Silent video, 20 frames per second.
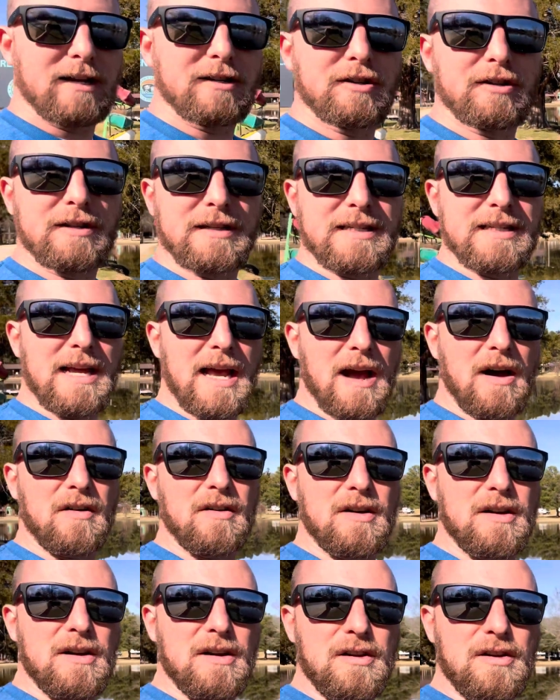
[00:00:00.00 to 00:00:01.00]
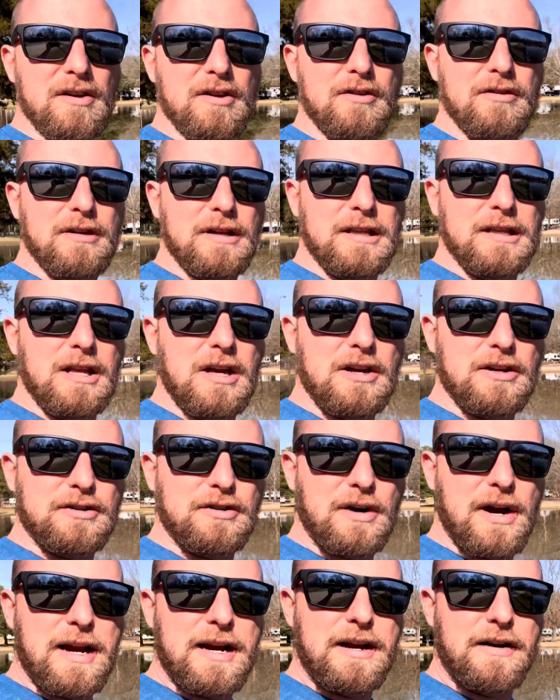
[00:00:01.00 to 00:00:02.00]
you can tell, you can launch
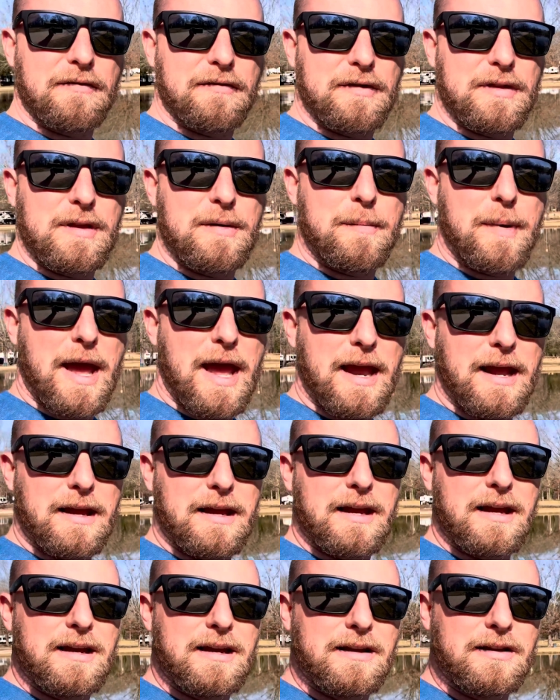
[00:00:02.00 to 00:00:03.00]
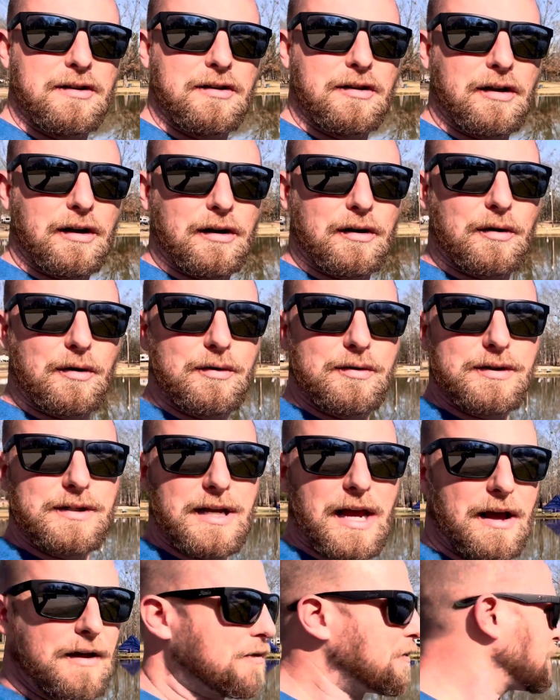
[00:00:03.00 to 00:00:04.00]
right here from the bank. You can cruise
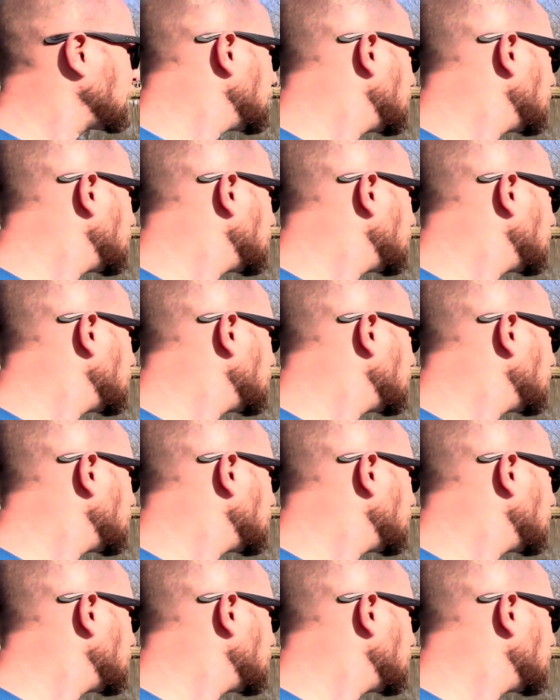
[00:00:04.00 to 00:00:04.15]
out through